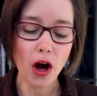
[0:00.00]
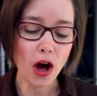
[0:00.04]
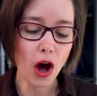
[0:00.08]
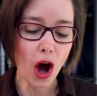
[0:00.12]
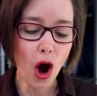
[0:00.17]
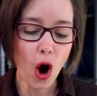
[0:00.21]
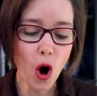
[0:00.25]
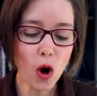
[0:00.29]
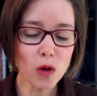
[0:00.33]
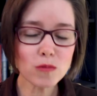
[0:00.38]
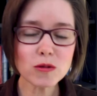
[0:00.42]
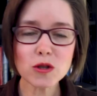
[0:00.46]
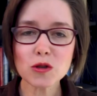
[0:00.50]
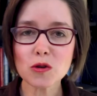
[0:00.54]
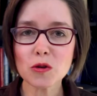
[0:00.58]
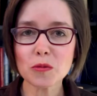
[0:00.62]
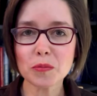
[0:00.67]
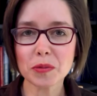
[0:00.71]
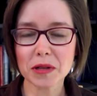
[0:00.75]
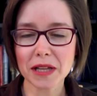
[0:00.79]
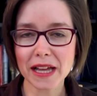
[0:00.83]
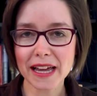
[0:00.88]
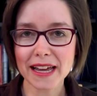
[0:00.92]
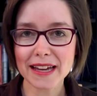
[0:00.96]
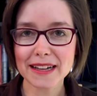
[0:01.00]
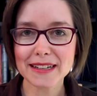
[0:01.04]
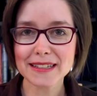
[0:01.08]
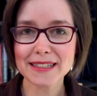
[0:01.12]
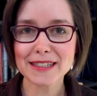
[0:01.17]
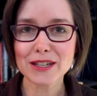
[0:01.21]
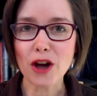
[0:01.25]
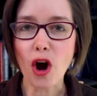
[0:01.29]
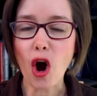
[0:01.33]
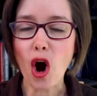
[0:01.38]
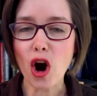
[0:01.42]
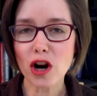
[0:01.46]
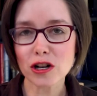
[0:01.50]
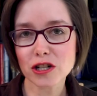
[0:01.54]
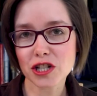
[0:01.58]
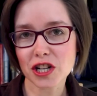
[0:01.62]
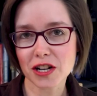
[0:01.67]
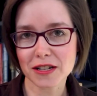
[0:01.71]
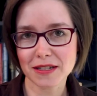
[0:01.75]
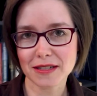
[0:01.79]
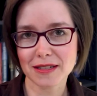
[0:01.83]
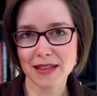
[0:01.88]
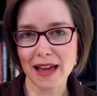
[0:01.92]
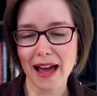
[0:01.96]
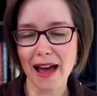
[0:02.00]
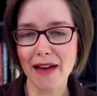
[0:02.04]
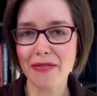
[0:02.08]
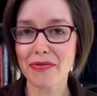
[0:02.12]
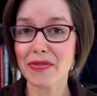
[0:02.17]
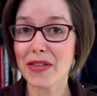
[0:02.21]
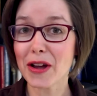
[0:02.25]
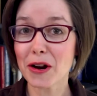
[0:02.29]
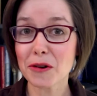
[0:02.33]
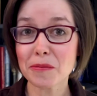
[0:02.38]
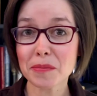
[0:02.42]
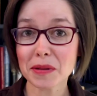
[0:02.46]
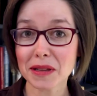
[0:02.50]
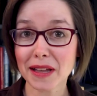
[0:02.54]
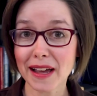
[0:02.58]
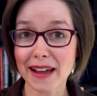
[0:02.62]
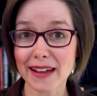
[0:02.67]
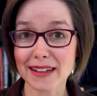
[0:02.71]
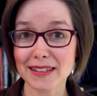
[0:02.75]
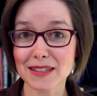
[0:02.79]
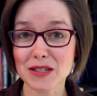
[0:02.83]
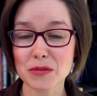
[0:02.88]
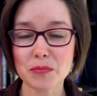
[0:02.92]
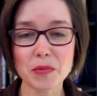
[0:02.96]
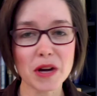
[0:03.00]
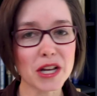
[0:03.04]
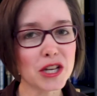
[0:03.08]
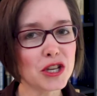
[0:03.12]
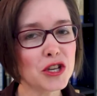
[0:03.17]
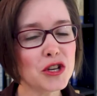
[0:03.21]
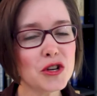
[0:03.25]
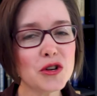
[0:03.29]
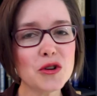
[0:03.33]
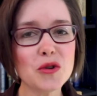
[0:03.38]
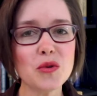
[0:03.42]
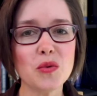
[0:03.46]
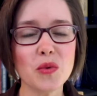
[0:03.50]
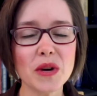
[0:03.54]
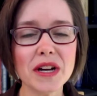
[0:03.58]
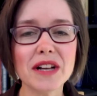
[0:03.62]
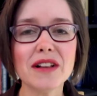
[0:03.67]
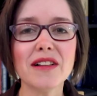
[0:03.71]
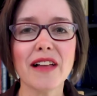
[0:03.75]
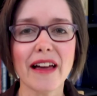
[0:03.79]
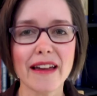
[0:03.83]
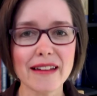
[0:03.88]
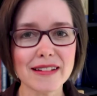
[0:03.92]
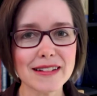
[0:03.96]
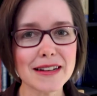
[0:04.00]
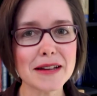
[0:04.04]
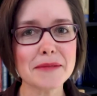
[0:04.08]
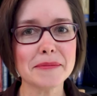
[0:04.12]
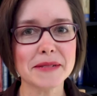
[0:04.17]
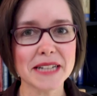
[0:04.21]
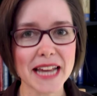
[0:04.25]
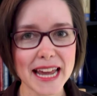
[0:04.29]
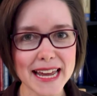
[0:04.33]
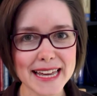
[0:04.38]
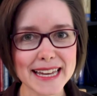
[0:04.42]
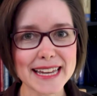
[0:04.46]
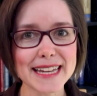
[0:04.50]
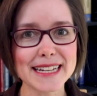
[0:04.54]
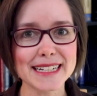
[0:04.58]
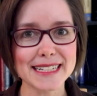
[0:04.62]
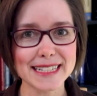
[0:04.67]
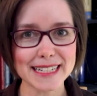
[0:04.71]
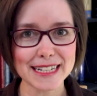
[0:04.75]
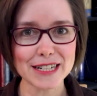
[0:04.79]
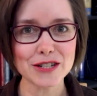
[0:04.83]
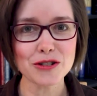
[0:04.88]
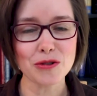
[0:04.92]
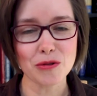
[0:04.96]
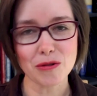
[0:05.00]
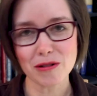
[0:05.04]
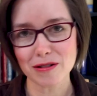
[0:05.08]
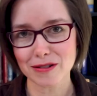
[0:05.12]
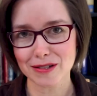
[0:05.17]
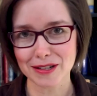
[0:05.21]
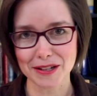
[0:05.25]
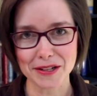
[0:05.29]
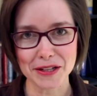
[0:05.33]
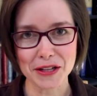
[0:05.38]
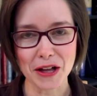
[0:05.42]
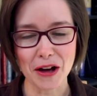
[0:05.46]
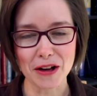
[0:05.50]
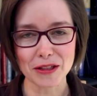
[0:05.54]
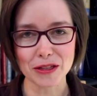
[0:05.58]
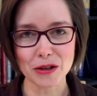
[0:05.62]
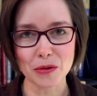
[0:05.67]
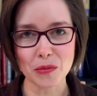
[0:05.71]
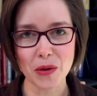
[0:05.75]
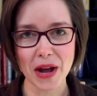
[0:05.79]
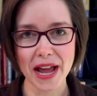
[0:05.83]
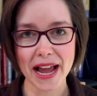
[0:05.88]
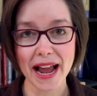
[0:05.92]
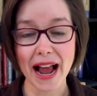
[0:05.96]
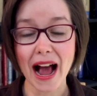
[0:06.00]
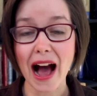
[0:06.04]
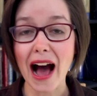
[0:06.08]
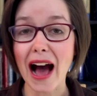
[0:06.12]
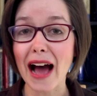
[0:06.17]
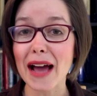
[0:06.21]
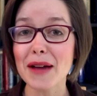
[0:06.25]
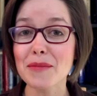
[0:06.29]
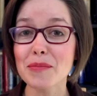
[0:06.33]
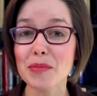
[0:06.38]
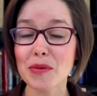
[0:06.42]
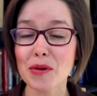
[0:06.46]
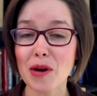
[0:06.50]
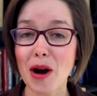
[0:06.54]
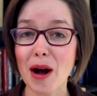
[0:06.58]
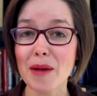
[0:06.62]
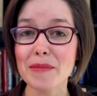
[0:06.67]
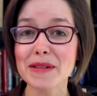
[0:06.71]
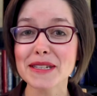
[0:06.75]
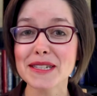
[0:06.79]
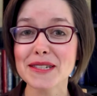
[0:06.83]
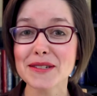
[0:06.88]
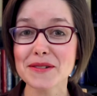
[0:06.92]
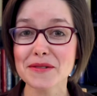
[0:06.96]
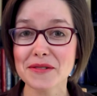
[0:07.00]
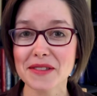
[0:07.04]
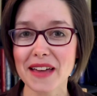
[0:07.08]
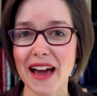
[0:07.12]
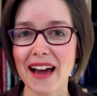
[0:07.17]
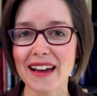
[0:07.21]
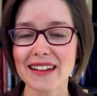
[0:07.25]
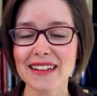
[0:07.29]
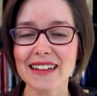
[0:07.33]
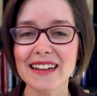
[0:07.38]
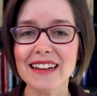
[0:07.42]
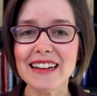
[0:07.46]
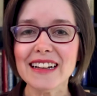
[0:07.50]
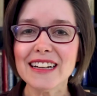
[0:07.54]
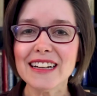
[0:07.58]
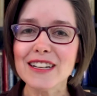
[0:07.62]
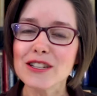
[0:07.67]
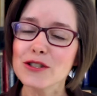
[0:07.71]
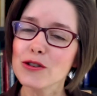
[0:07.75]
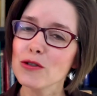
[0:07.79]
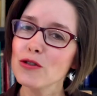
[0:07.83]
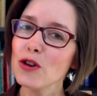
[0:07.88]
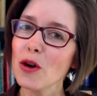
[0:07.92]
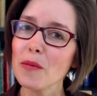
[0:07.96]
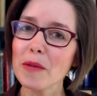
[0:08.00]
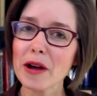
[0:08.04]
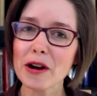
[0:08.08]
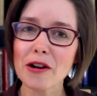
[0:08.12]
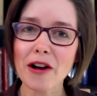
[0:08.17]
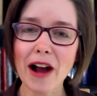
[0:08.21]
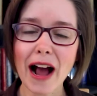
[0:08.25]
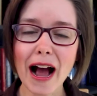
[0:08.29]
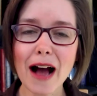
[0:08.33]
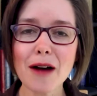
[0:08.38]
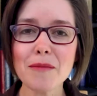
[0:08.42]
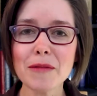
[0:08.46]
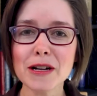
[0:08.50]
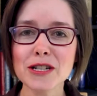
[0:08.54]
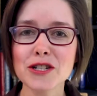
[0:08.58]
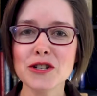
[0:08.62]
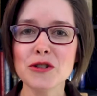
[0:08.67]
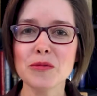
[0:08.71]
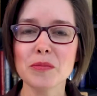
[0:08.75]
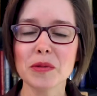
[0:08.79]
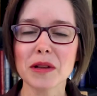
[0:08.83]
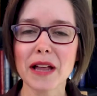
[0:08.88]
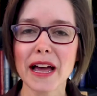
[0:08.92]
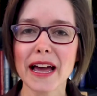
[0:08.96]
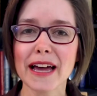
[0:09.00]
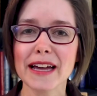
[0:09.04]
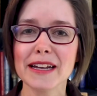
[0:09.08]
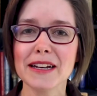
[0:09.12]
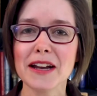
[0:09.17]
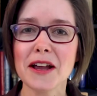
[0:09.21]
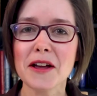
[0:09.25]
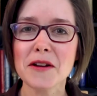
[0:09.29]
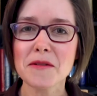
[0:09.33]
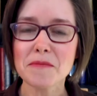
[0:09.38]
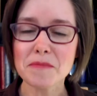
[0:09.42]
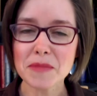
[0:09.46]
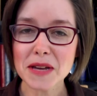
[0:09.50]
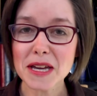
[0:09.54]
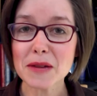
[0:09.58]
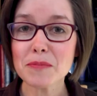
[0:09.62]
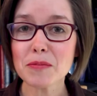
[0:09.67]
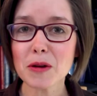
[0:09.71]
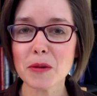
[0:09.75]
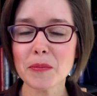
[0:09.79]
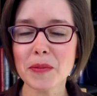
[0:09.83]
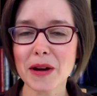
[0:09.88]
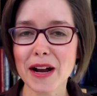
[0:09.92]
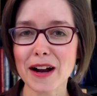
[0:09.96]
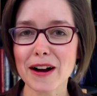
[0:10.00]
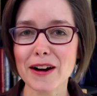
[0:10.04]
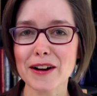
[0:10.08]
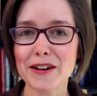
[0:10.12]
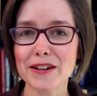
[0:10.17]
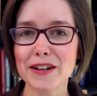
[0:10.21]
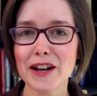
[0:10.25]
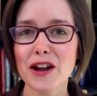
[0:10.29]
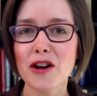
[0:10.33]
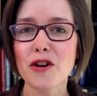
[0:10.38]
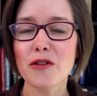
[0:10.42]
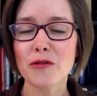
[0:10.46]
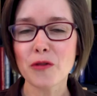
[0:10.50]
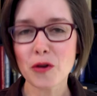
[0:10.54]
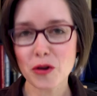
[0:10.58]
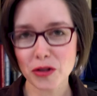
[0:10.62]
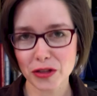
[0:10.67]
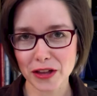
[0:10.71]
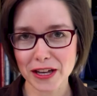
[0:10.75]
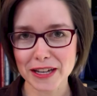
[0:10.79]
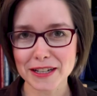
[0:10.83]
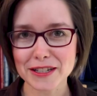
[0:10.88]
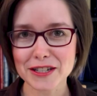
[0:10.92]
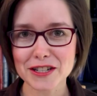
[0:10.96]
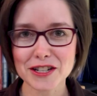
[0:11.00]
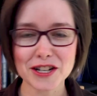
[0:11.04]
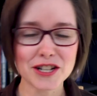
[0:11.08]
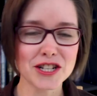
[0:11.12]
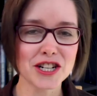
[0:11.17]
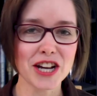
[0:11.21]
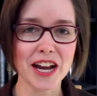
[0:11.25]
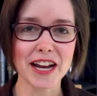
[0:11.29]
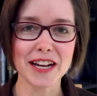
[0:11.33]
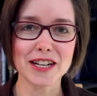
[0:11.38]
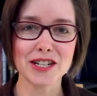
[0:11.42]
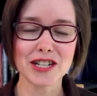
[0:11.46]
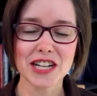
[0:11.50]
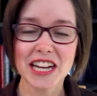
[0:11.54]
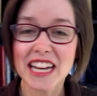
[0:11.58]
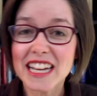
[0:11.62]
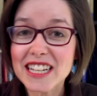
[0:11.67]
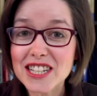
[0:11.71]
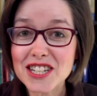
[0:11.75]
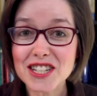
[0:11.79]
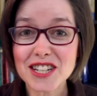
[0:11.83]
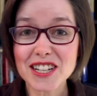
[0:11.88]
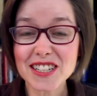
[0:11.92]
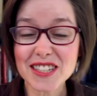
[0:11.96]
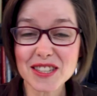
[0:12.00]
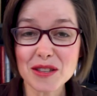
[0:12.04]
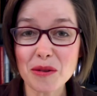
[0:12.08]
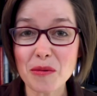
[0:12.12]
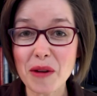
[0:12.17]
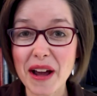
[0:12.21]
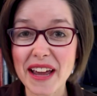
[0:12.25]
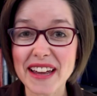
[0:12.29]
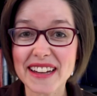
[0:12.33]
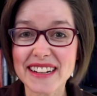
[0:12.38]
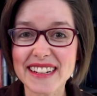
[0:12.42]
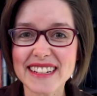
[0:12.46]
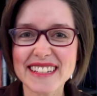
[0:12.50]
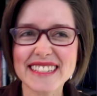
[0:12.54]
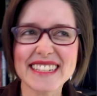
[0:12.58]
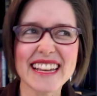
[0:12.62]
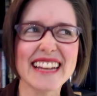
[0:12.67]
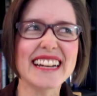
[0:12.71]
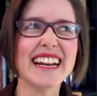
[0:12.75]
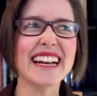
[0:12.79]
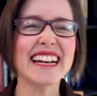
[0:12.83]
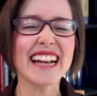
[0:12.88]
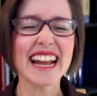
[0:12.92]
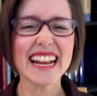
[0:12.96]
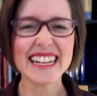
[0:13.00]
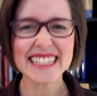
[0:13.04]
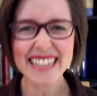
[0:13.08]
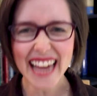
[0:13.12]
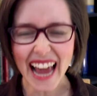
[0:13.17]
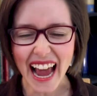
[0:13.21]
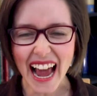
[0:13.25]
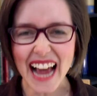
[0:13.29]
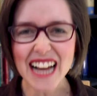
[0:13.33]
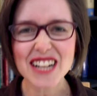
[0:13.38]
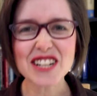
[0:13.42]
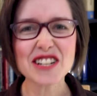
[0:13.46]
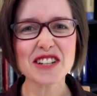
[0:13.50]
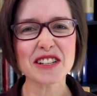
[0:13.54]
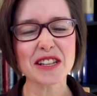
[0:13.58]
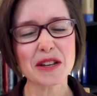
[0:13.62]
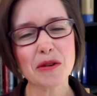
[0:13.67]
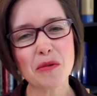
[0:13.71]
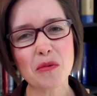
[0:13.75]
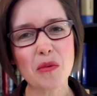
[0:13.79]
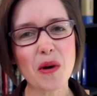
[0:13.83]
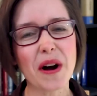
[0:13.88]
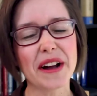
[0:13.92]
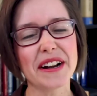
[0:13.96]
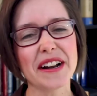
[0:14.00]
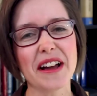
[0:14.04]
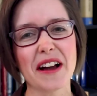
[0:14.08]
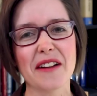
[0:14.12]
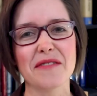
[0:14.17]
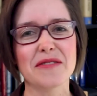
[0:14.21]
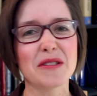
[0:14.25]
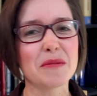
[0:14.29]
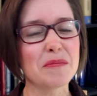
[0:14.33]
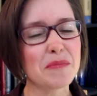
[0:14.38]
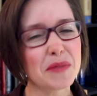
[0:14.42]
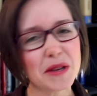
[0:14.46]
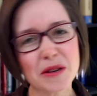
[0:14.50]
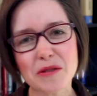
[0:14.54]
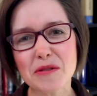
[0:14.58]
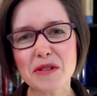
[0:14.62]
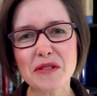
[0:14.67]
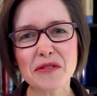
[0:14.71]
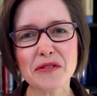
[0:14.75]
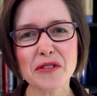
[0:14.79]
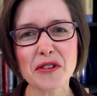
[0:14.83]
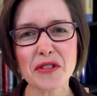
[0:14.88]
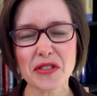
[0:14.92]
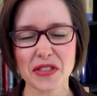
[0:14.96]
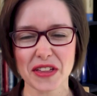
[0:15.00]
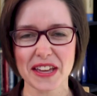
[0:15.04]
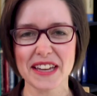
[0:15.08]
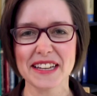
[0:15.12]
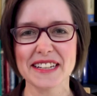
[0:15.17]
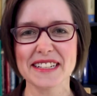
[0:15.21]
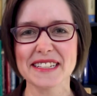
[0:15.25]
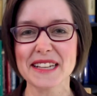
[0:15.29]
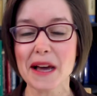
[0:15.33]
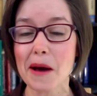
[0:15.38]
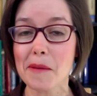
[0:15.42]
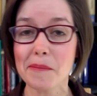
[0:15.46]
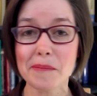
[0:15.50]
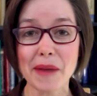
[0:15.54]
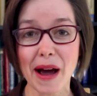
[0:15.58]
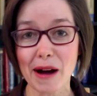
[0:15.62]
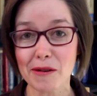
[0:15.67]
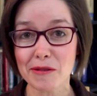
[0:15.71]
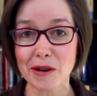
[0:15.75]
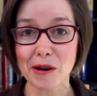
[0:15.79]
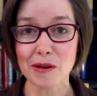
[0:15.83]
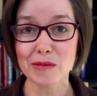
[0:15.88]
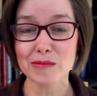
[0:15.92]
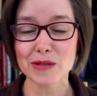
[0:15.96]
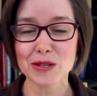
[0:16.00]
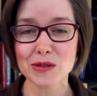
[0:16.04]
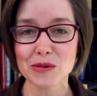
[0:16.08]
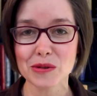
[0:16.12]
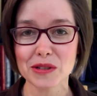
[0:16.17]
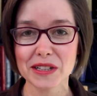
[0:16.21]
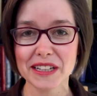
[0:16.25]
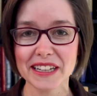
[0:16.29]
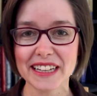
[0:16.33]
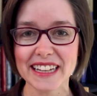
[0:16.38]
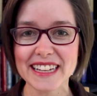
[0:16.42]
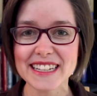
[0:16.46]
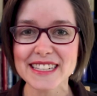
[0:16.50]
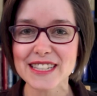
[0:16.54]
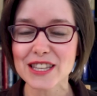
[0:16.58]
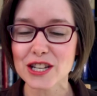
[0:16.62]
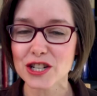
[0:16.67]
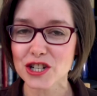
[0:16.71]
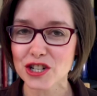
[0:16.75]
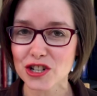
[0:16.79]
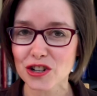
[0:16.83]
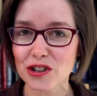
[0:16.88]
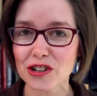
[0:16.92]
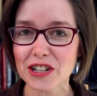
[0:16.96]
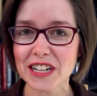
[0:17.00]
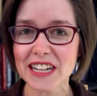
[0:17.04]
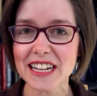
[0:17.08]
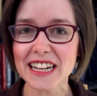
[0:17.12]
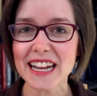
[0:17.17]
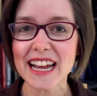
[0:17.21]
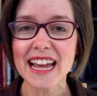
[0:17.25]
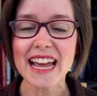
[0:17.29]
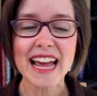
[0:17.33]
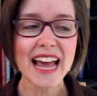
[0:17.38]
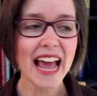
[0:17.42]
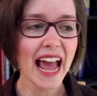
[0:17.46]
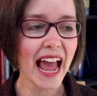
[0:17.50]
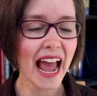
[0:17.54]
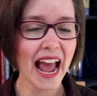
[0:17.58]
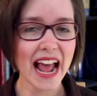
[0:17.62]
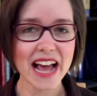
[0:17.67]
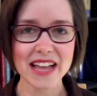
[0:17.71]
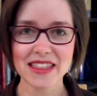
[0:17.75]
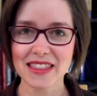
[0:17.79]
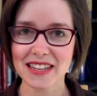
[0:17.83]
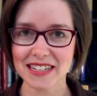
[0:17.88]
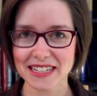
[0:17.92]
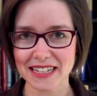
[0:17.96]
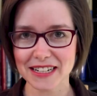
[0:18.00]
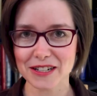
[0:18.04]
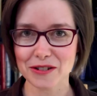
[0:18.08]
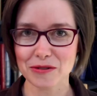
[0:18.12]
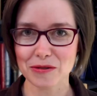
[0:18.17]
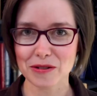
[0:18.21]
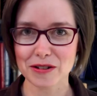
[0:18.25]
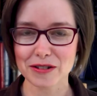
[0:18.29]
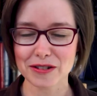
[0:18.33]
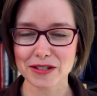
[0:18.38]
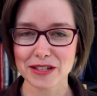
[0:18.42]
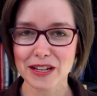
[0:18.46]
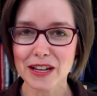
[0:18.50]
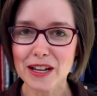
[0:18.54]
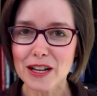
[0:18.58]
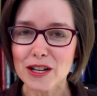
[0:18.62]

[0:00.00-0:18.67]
Homeschool plans are just that. They're plans, but you will end up taking detours along the way. I promise you that. So no matter how much you plan, be prepared for things to change. It's just the way it is. And it's actually one of the beautiful things about homeschooling is the journey and the detours.